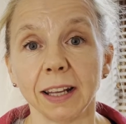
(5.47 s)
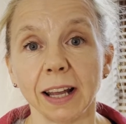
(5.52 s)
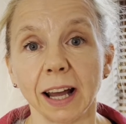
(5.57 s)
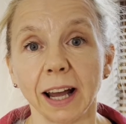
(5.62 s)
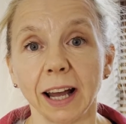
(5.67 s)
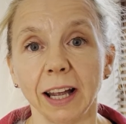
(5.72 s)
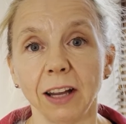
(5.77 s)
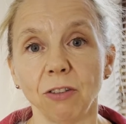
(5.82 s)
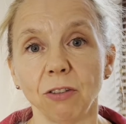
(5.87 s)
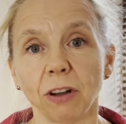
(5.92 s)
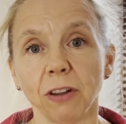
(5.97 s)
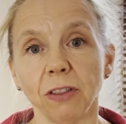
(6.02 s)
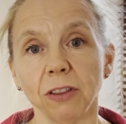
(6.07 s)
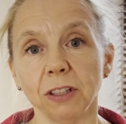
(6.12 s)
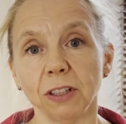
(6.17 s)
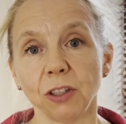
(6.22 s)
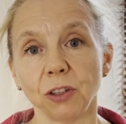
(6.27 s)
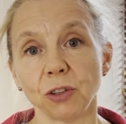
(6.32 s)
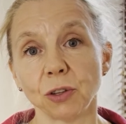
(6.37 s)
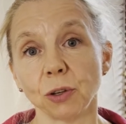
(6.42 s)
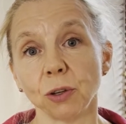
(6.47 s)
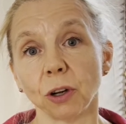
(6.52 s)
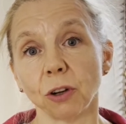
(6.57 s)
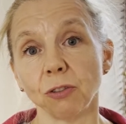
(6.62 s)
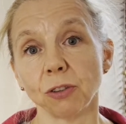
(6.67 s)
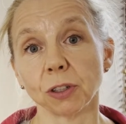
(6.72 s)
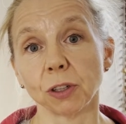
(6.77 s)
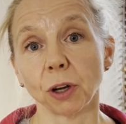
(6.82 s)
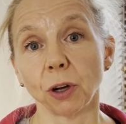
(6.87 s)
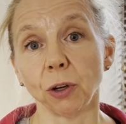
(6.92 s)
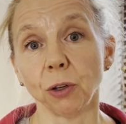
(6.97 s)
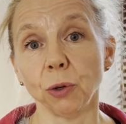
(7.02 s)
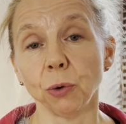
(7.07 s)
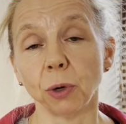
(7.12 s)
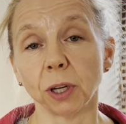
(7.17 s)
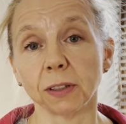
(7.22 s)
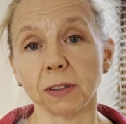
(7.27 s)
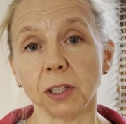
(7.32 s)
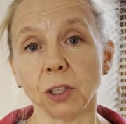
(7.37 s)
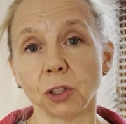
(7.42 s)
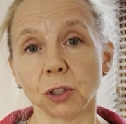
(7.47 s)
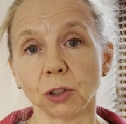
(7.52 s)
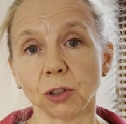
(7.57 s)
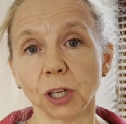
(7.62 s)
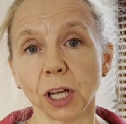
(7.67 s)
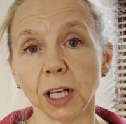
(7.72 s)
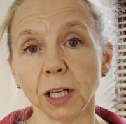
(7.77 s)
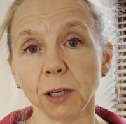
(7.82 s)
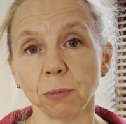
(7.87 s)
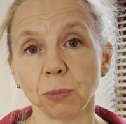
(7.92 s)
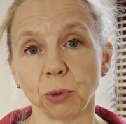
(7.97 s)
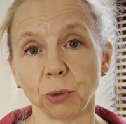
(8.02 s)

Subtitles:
I run the 200-hour yoga teacher training